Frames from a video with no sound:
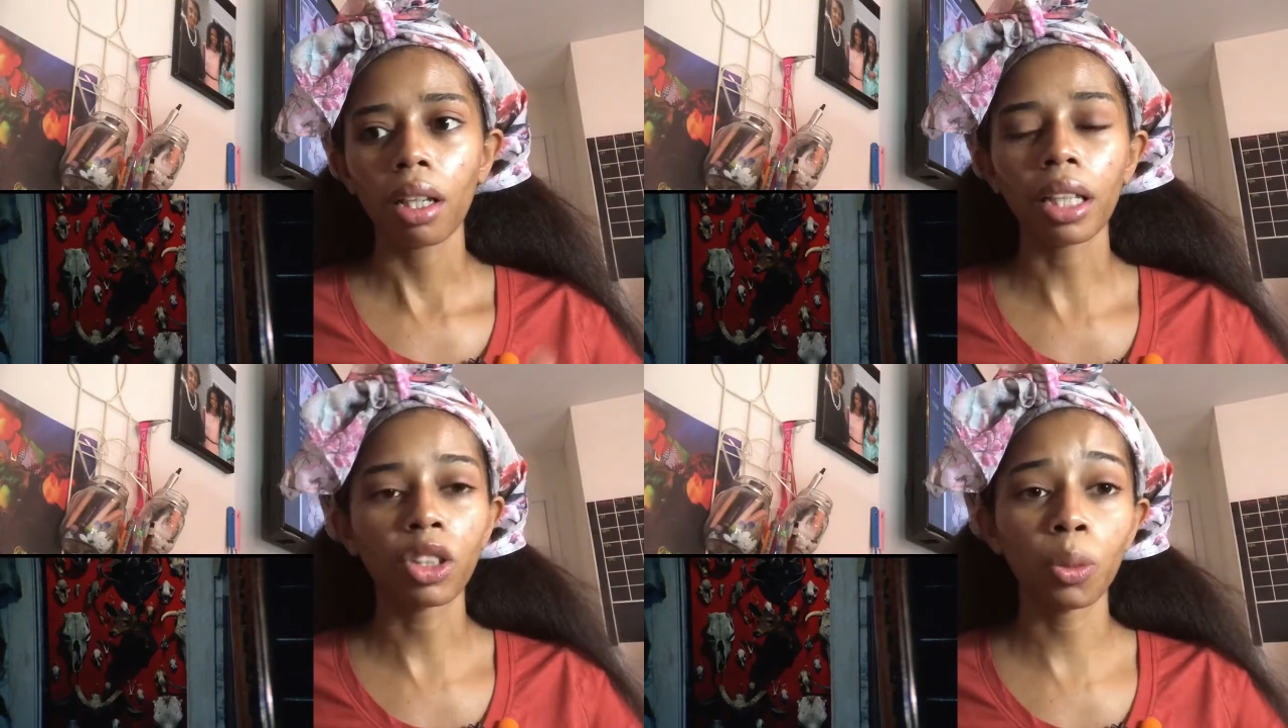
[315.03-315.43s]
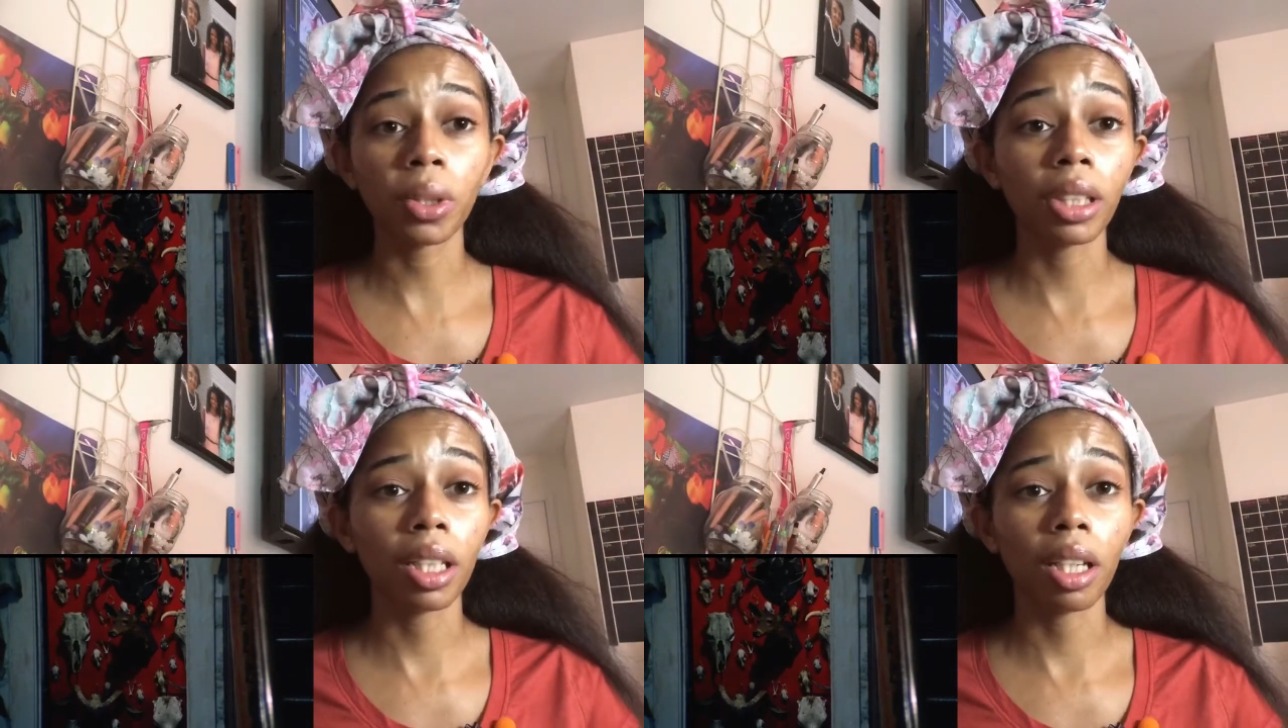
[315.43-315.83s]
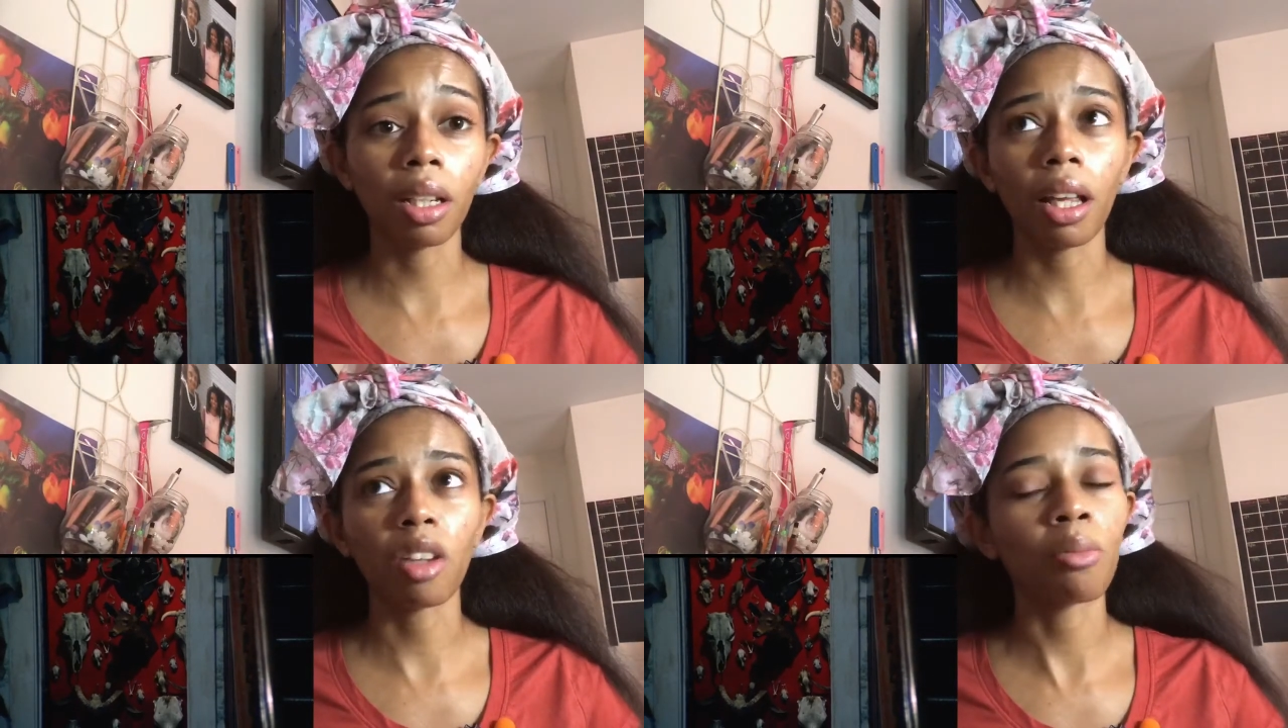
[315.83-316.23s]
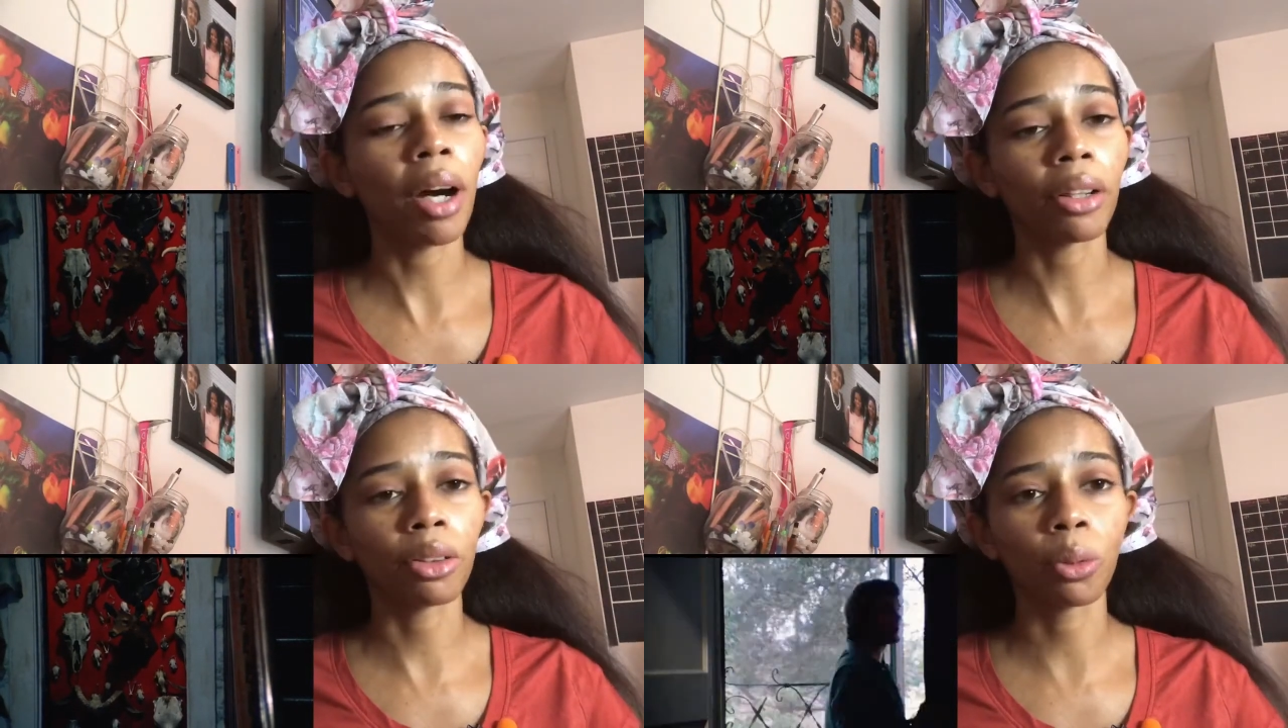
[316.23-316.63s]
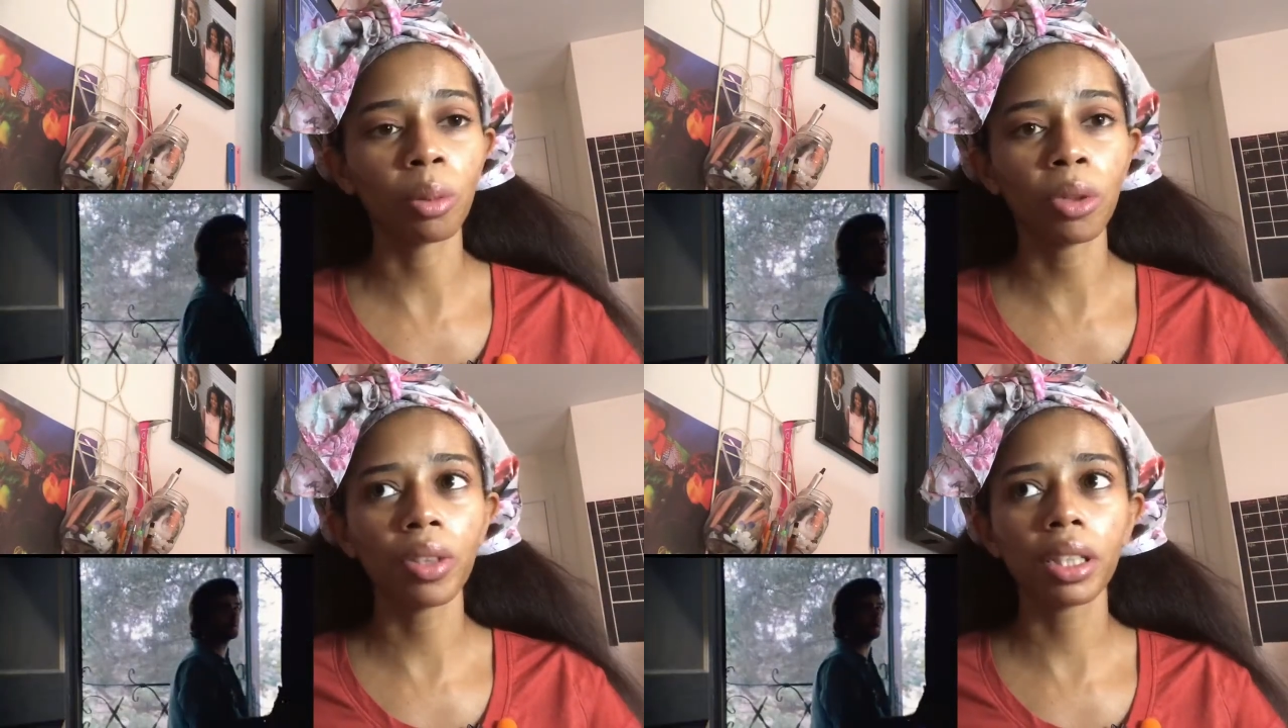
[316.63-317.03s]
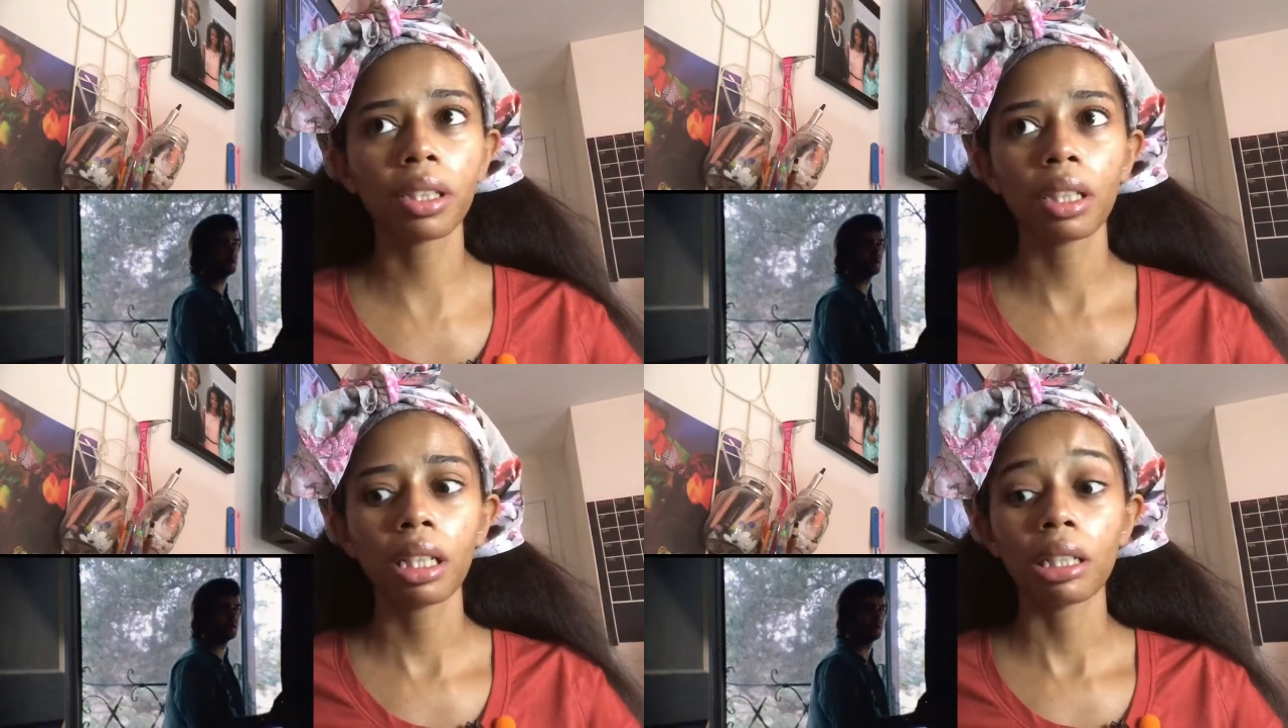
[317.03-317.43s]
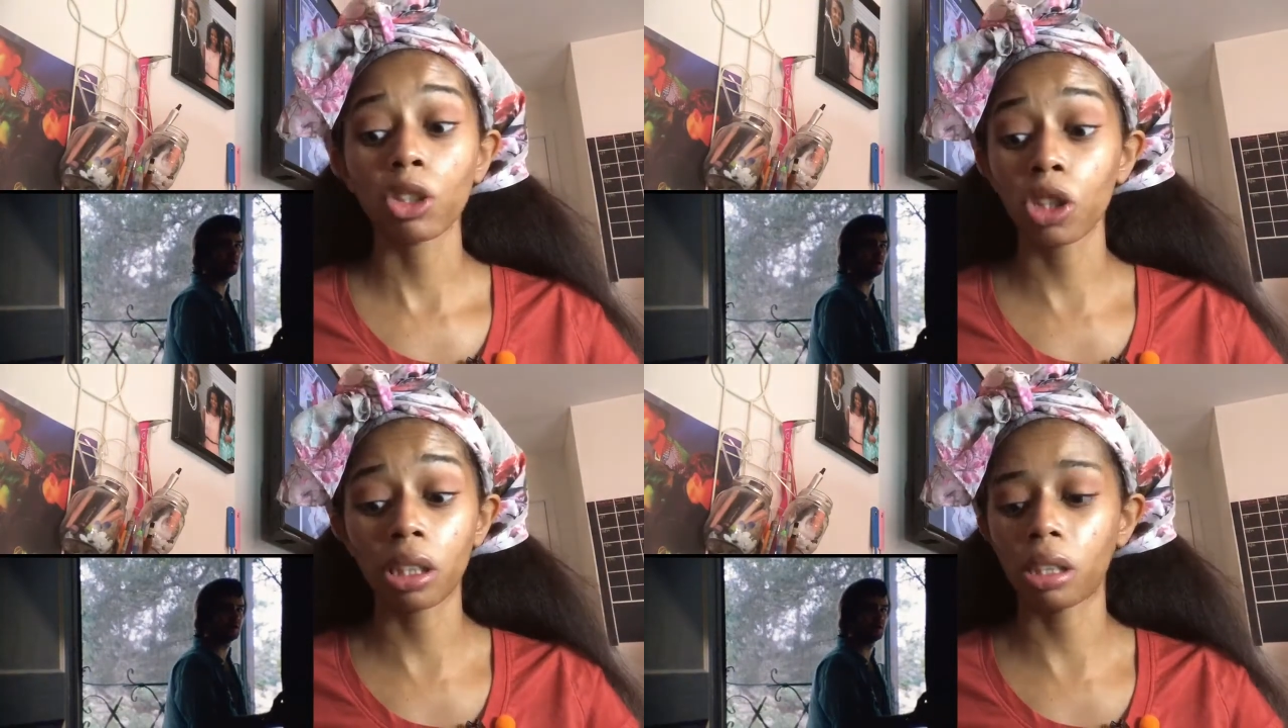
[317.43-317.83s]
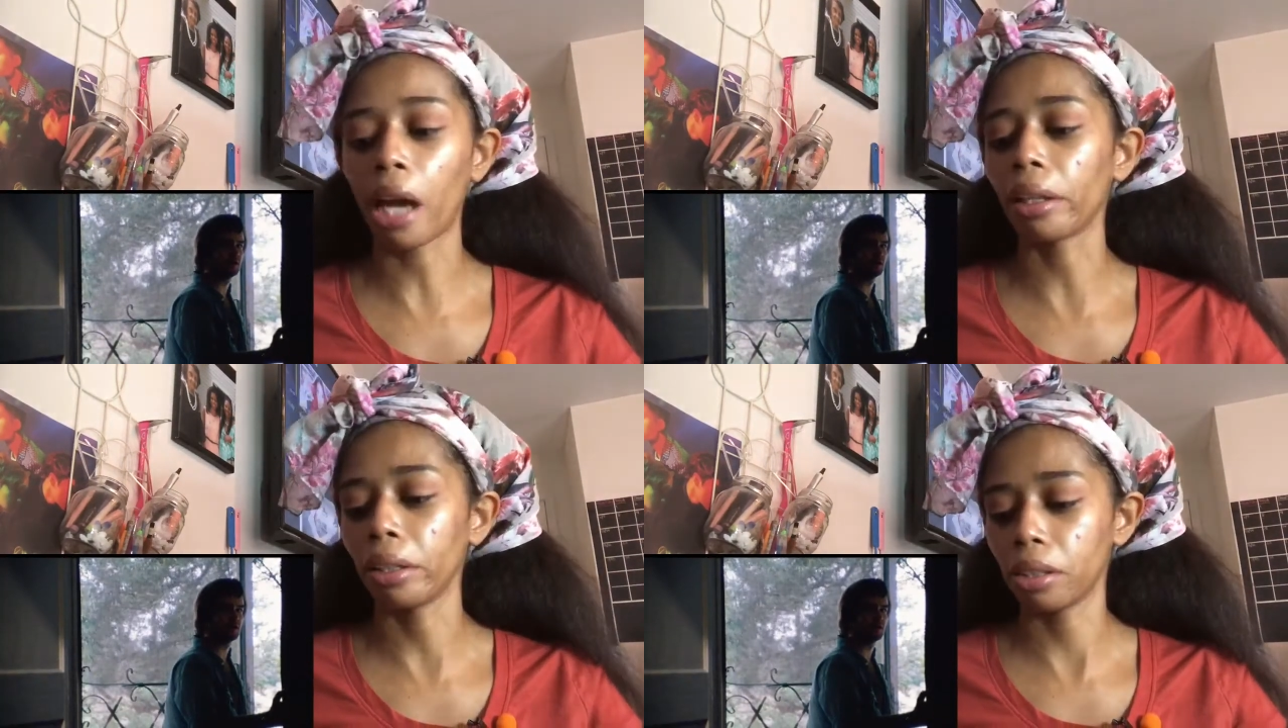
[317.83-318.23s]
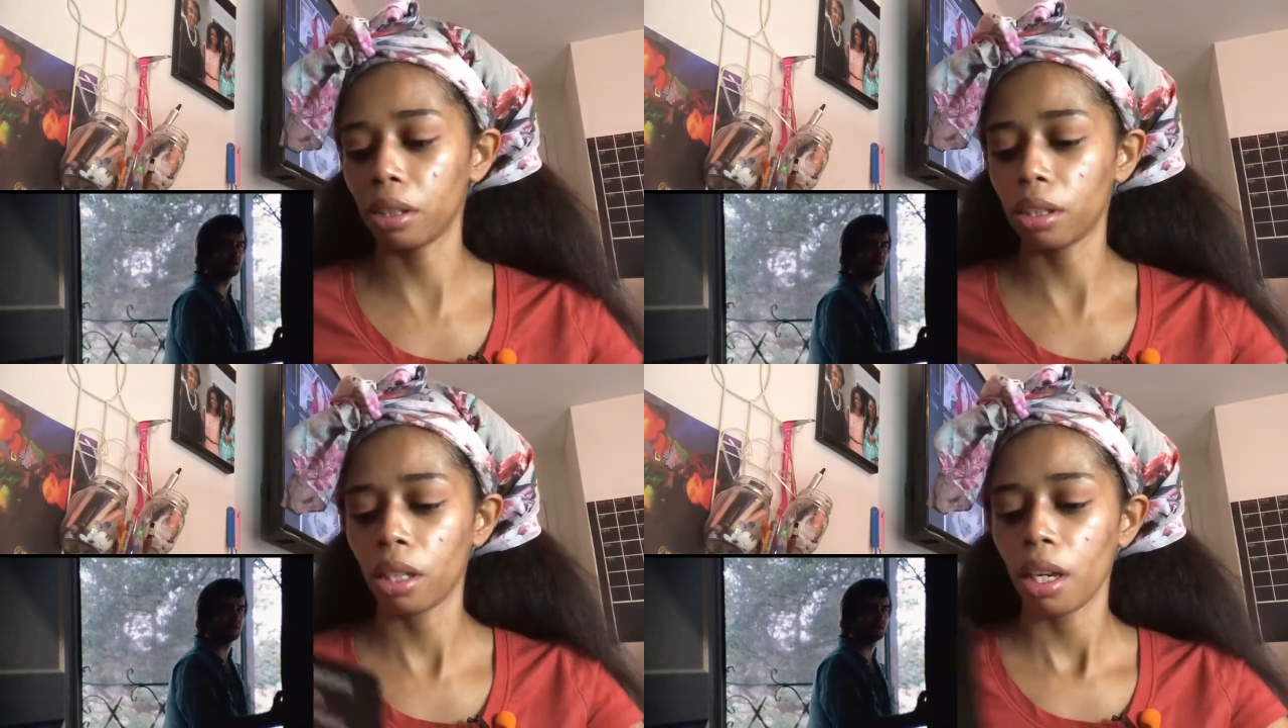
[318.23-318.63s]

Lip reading: as you would see in a lot of modern horror movies. It's just silence.